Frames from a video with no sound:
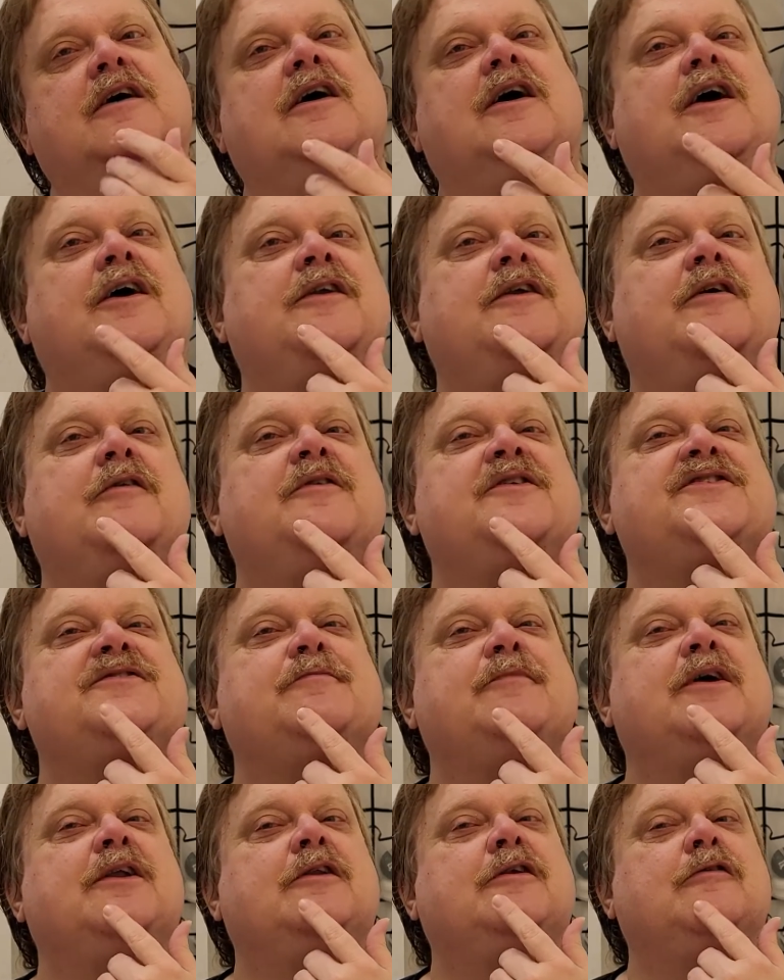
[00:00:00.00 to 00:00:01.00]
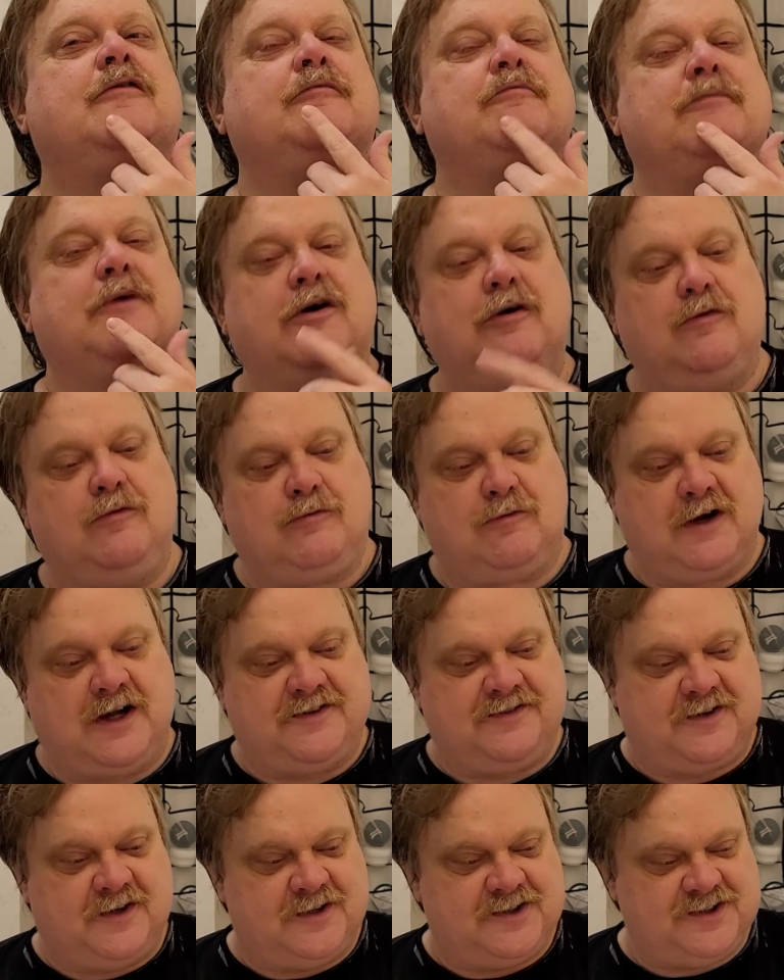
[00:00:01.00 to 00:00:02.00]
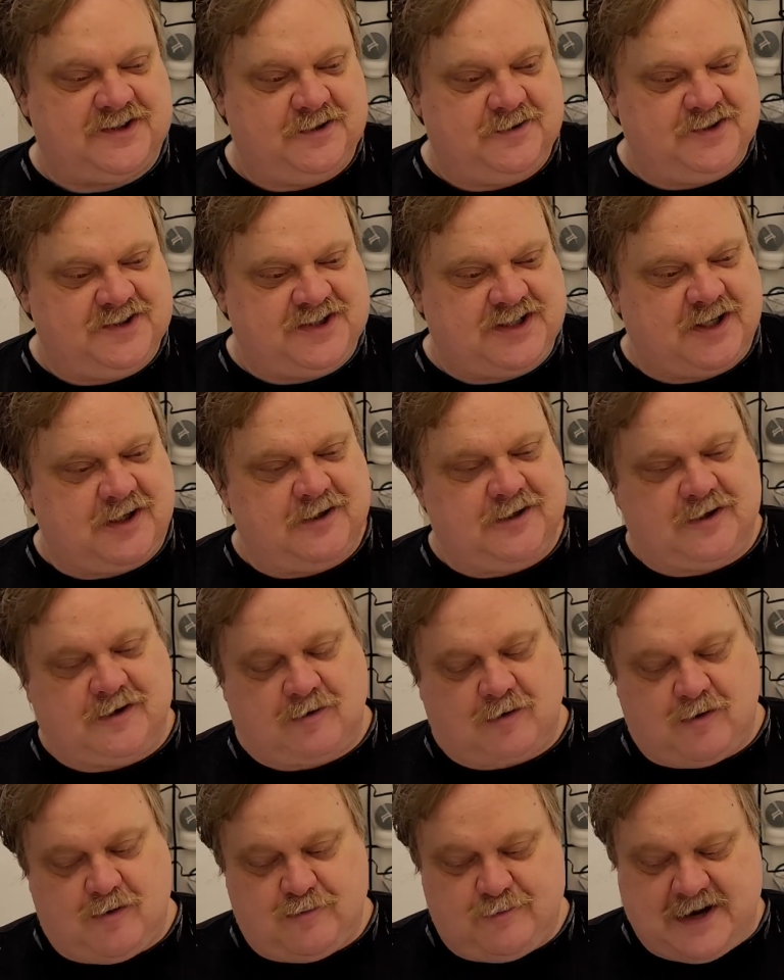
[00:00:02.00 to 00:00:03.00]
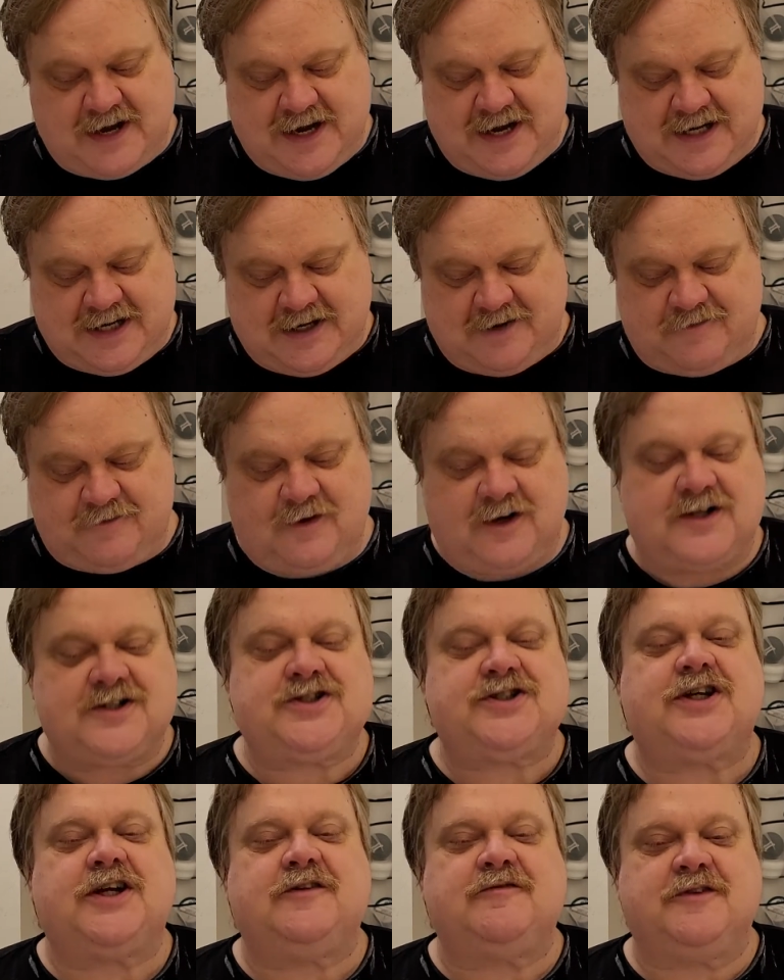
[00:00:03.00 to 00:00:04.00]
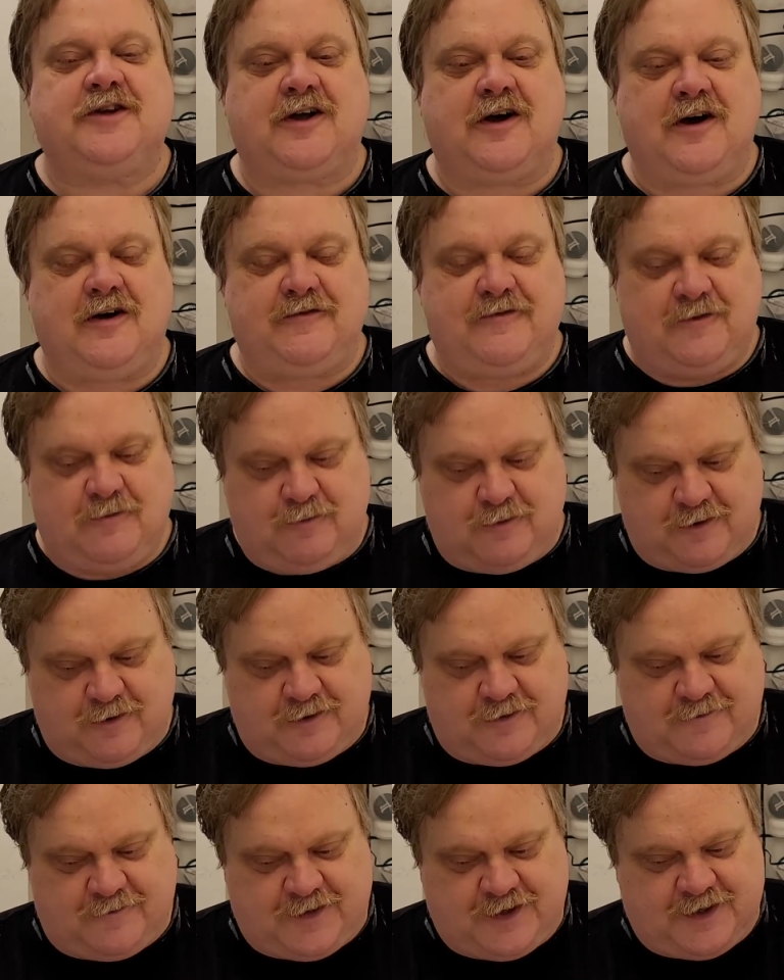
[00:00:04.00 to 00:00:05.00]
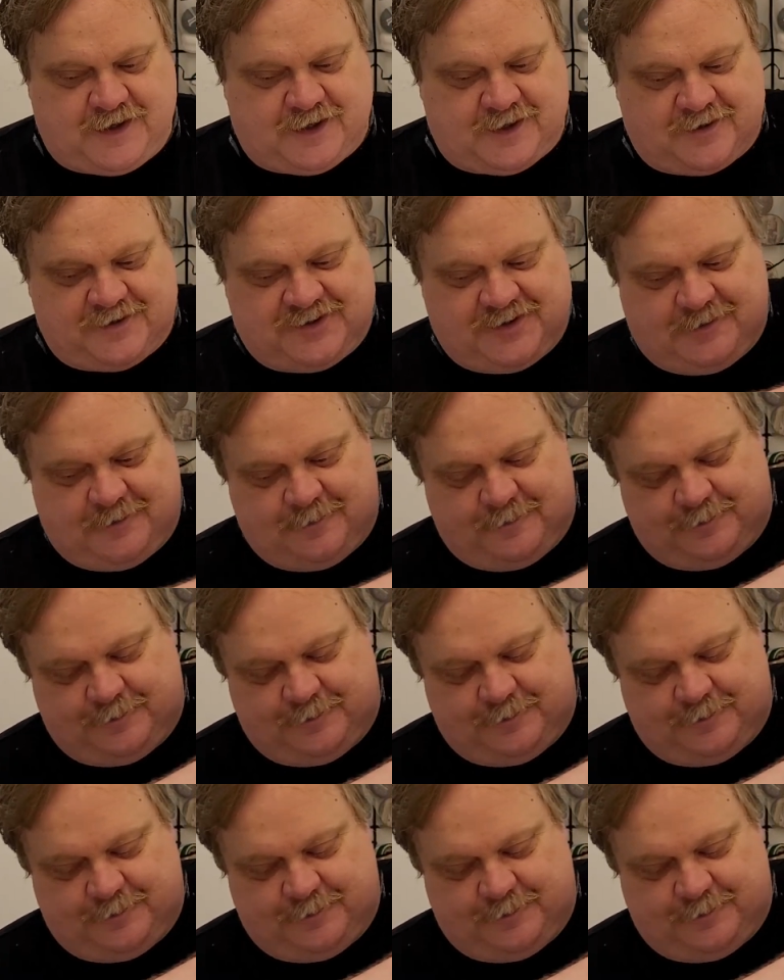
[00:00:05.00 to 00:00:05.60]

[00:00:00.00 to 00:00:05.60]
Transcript: I noticed my little mole right there is too scared to grow back after I shaved it off in one of the videos.